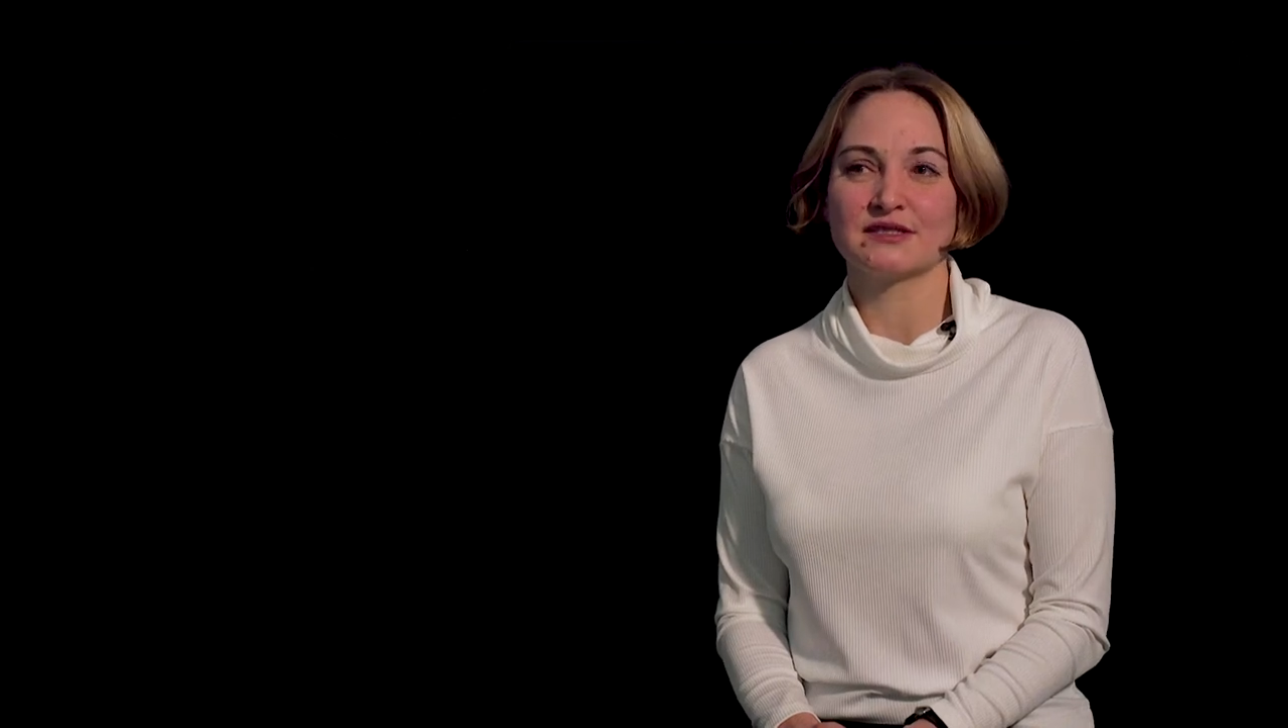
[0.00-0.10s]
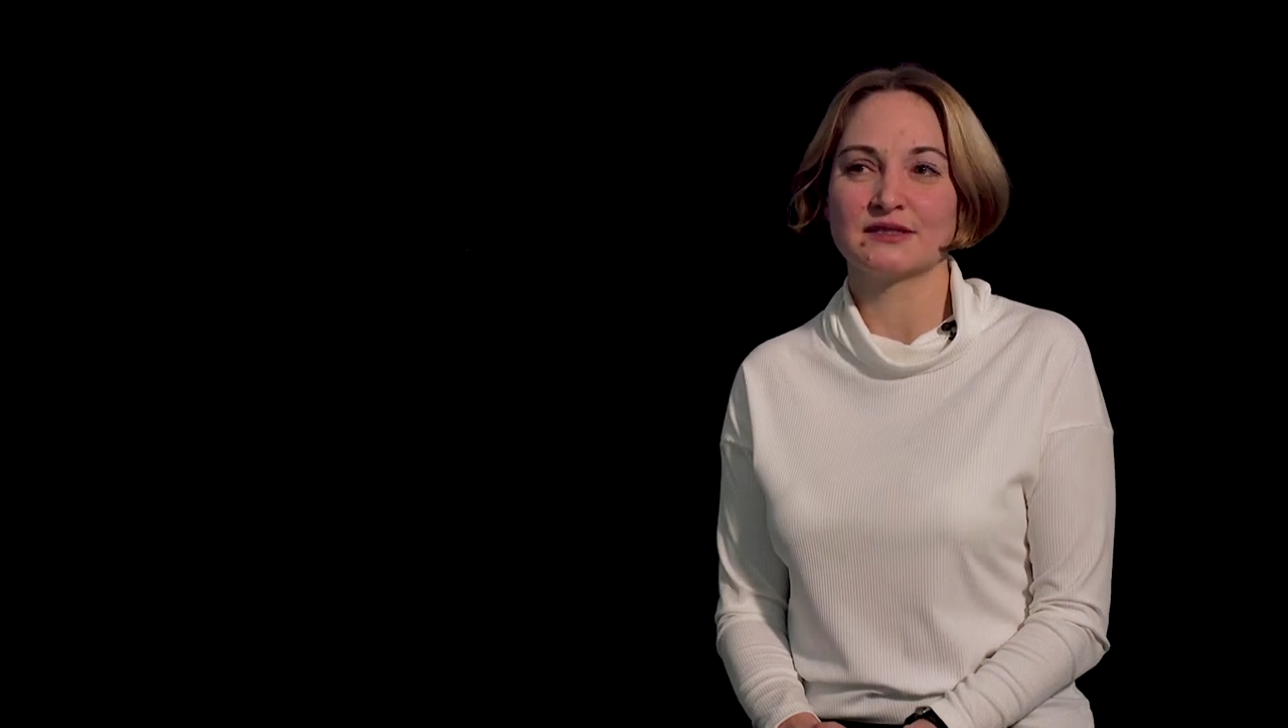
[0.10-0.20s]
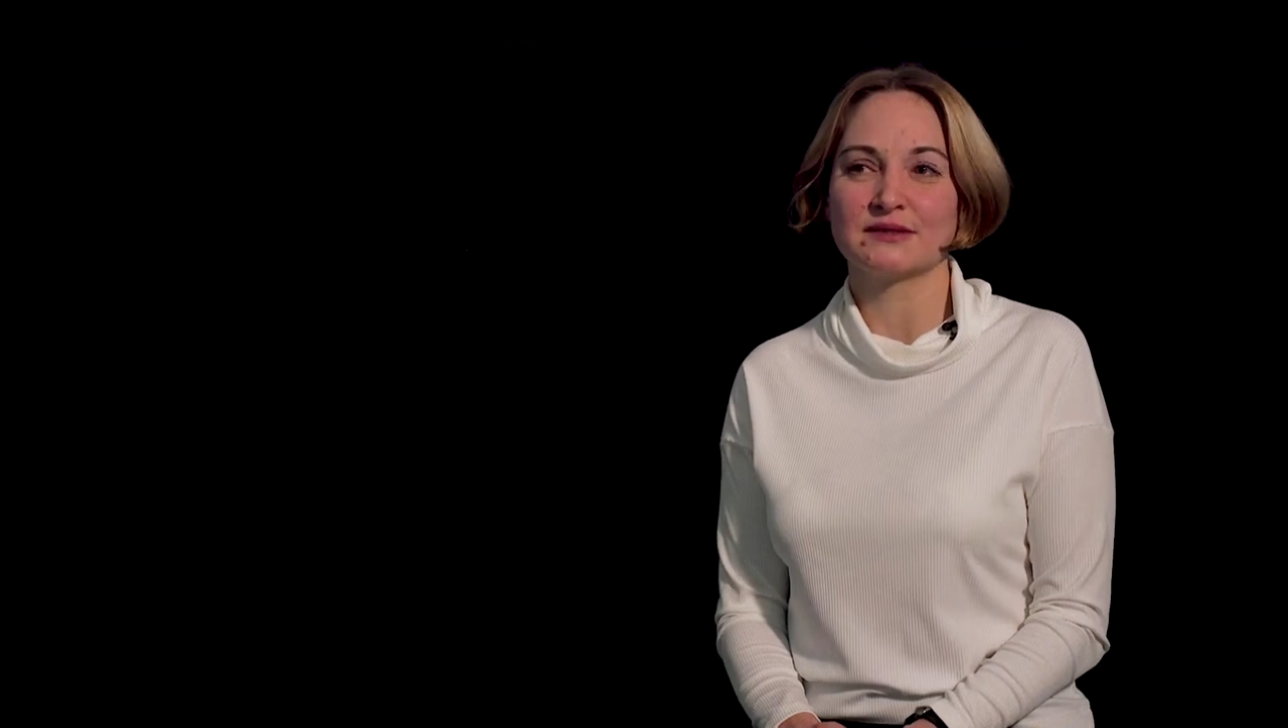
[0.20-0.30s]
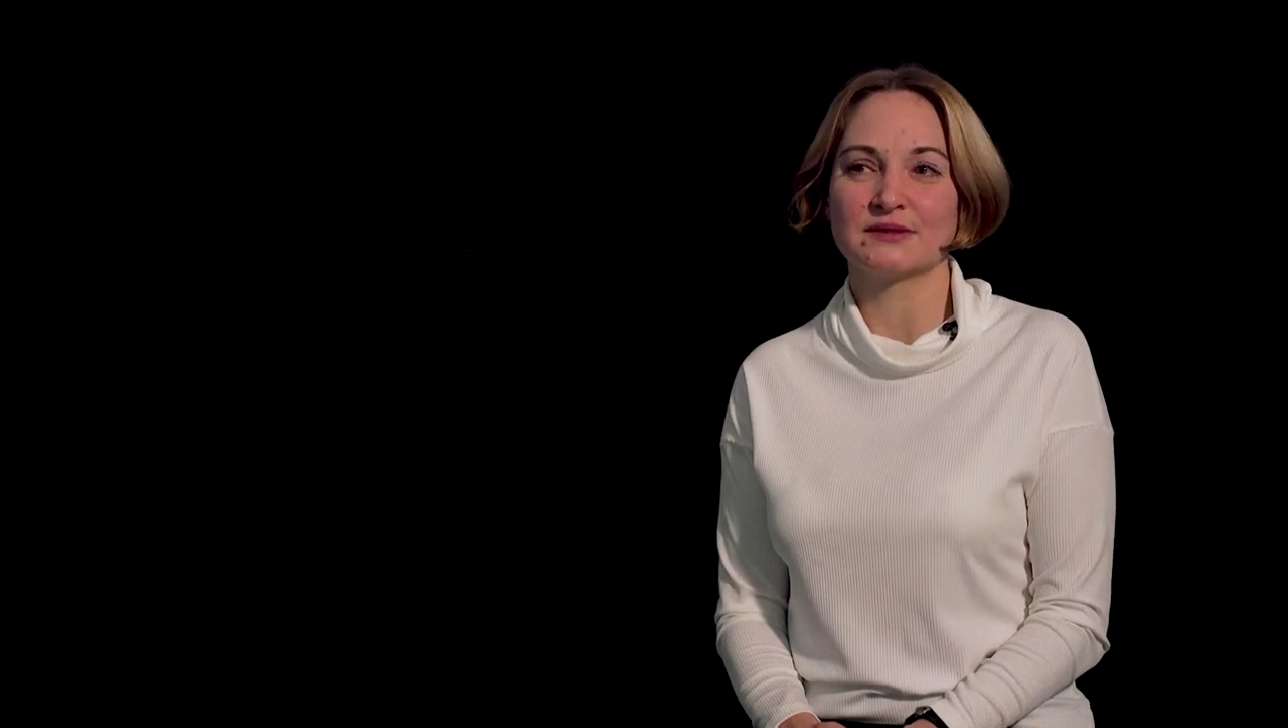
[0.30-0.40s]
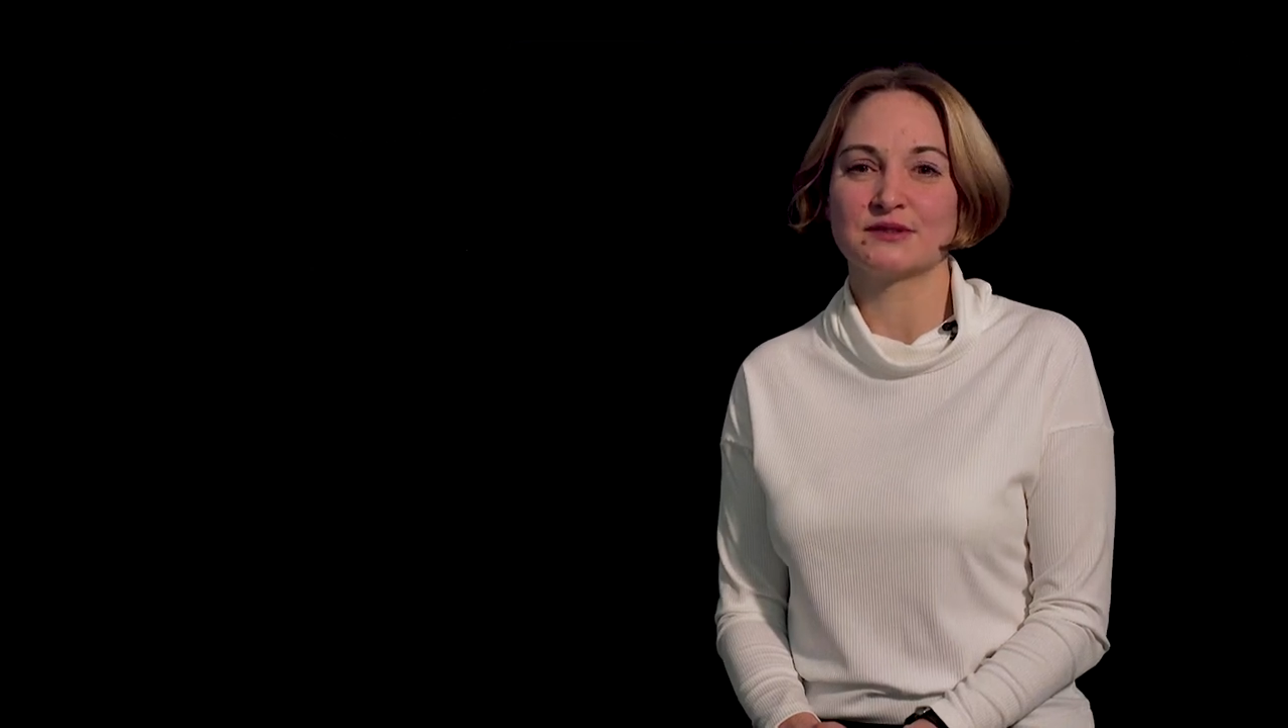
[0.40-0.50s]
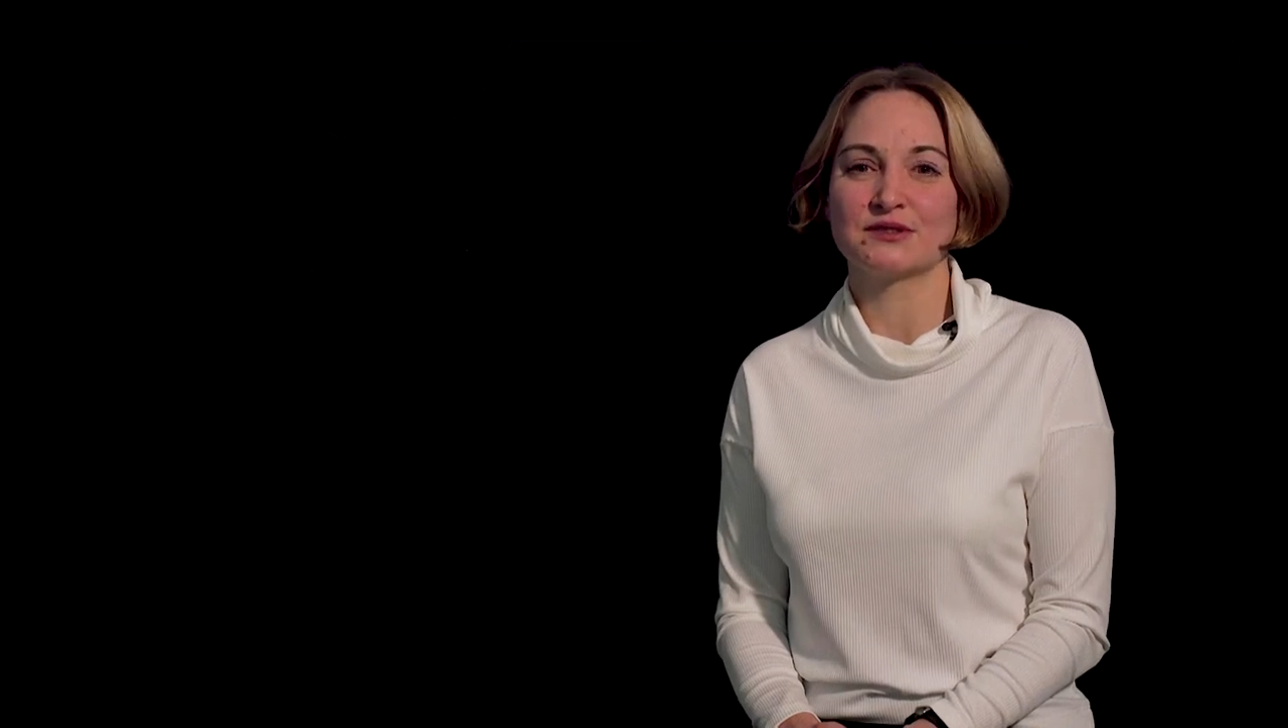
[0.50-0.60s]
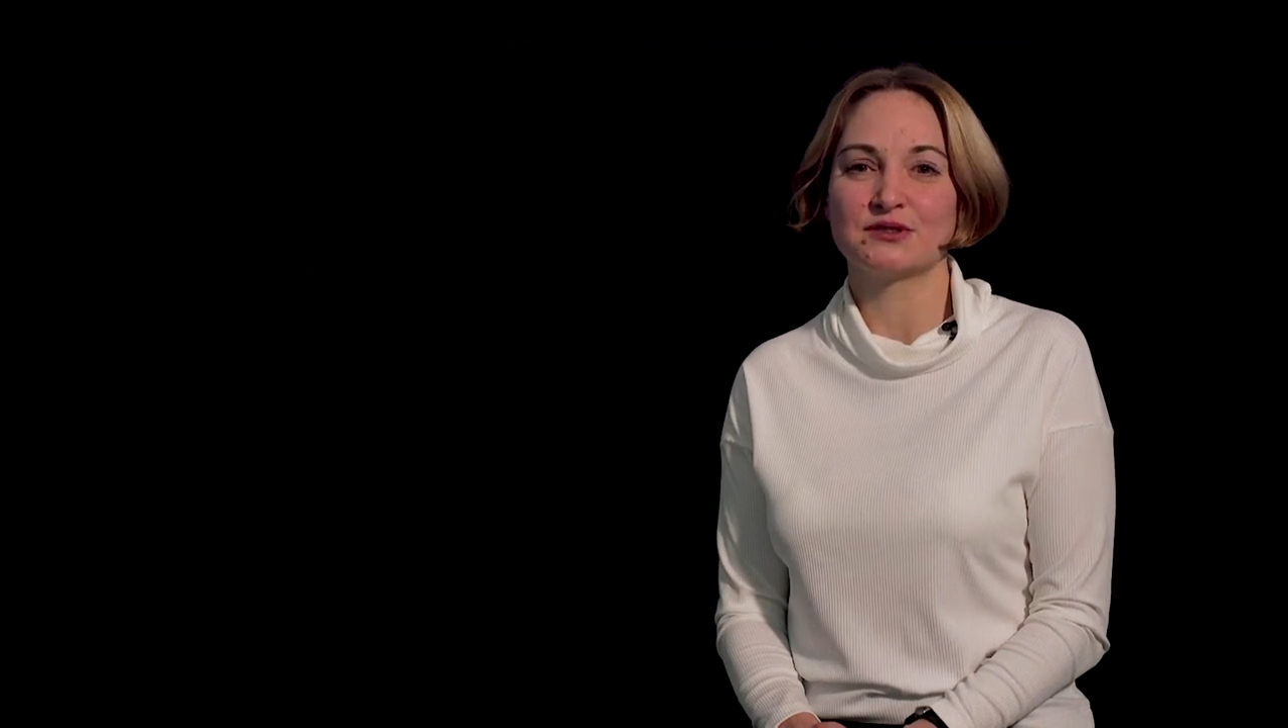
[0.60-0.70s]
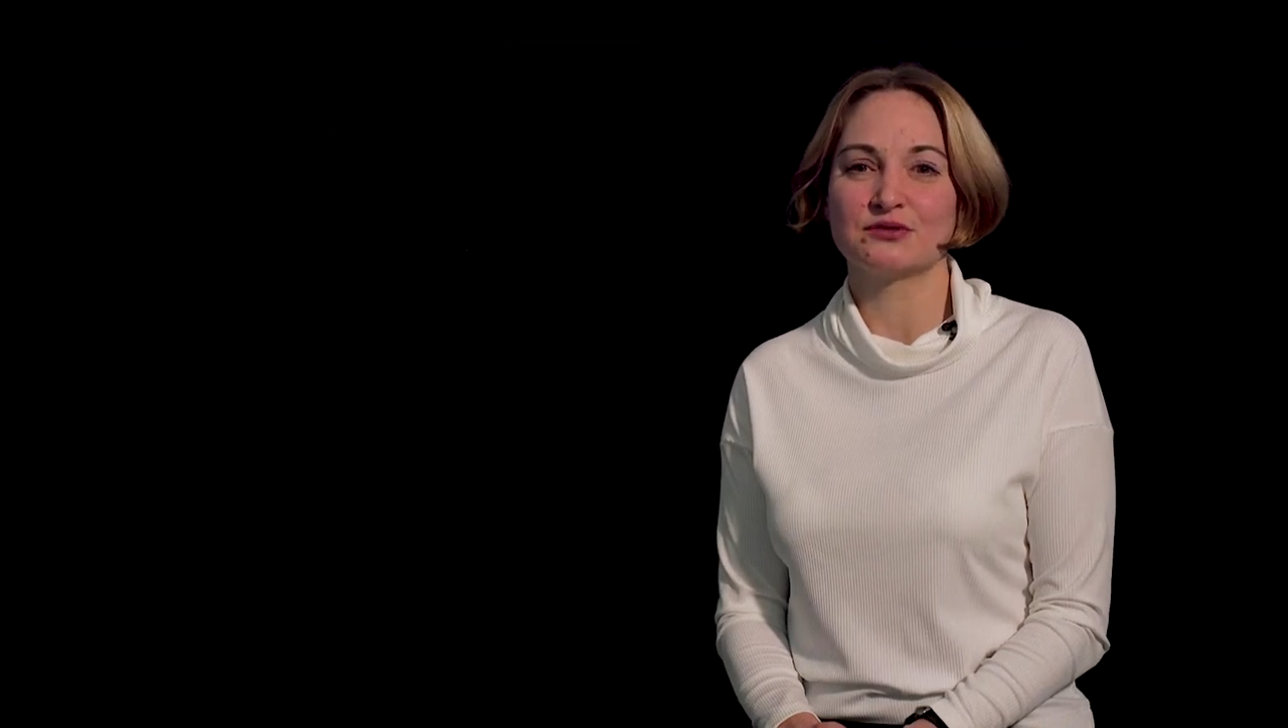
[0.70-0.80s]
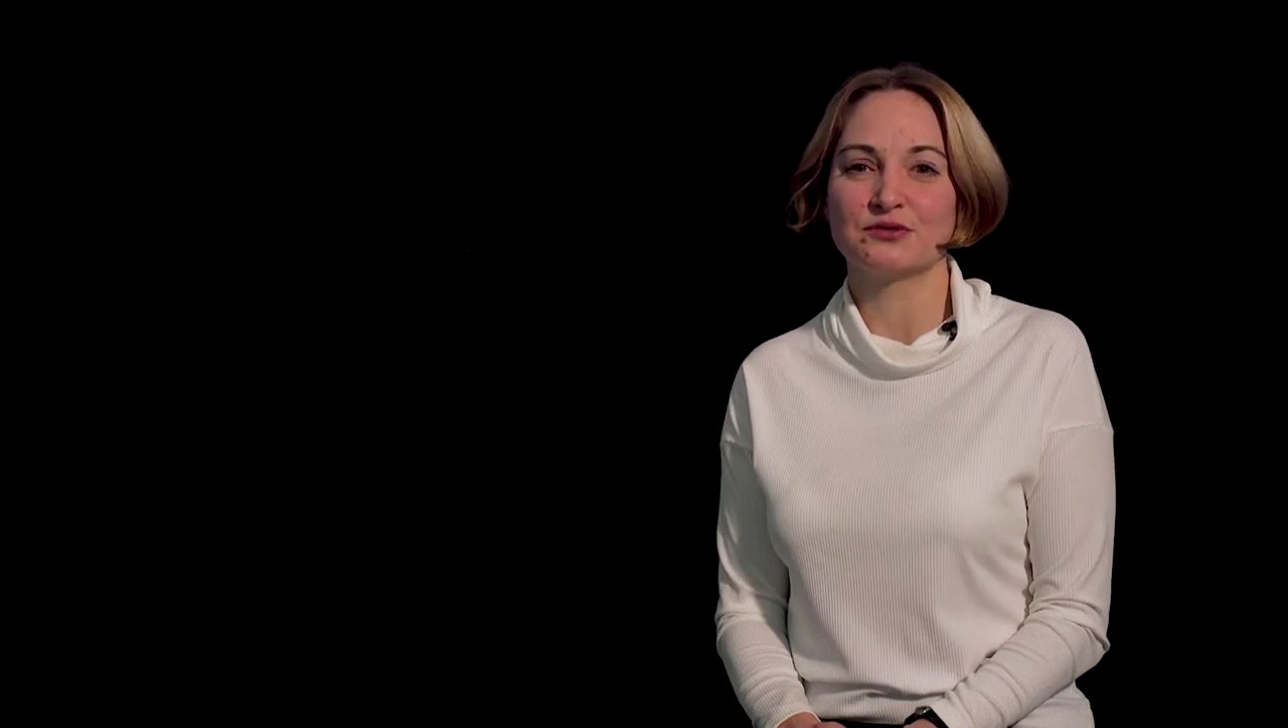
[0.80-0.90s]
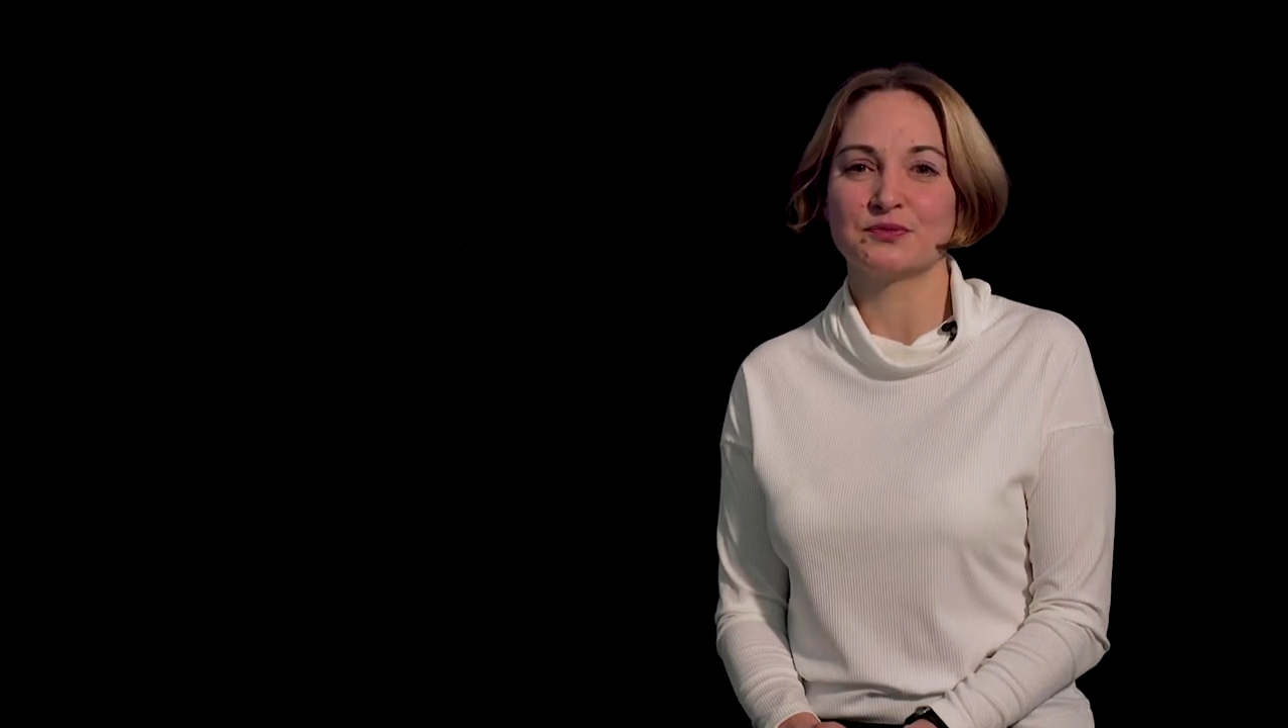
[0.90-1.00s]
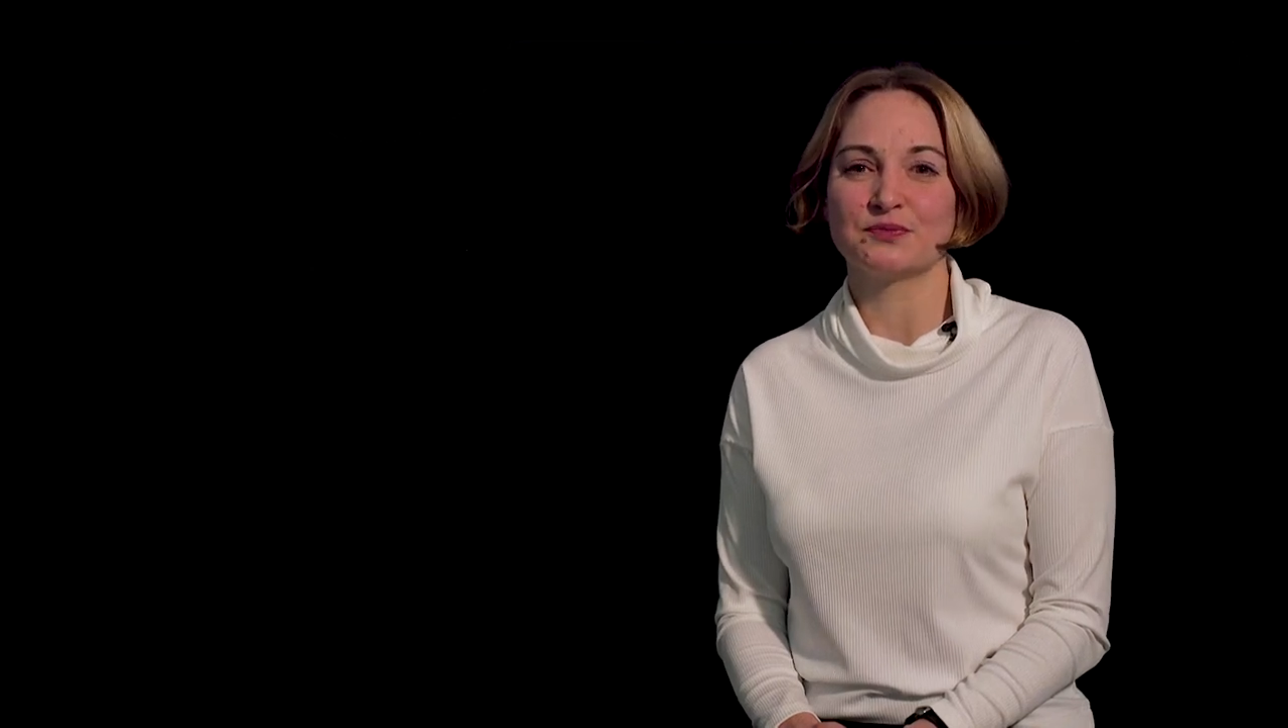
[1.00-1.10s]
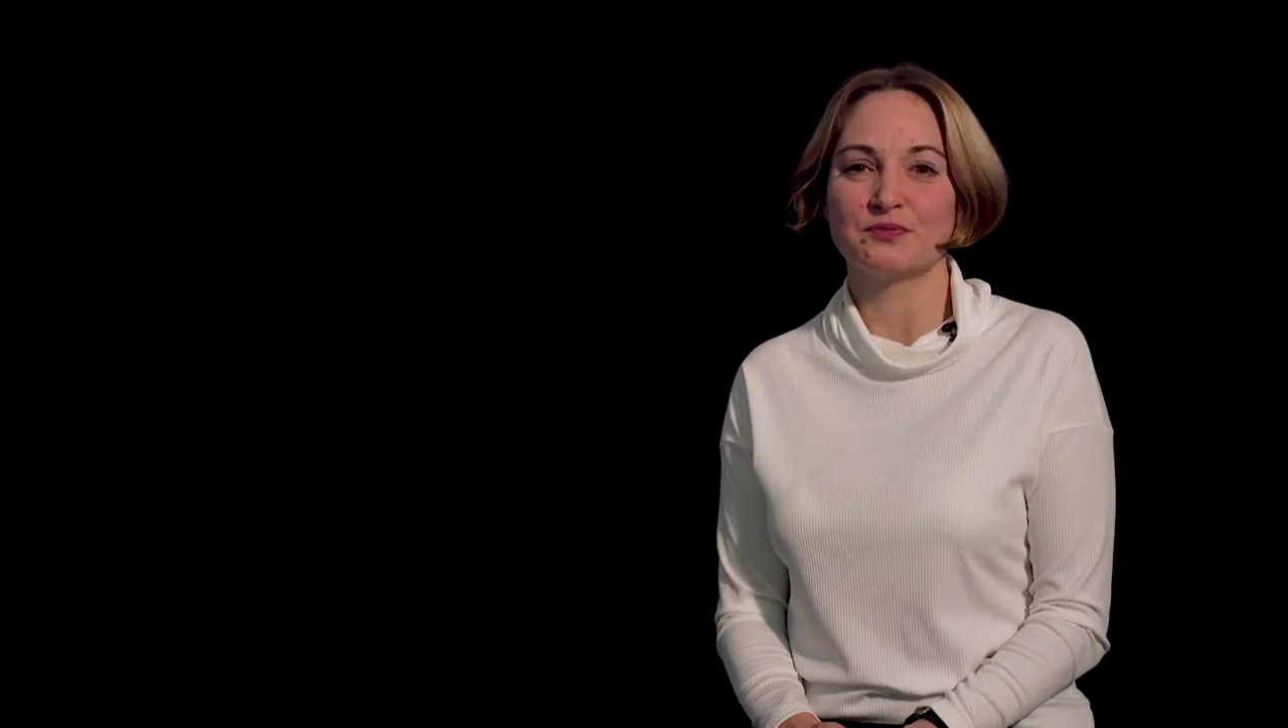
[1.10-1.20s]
uh, to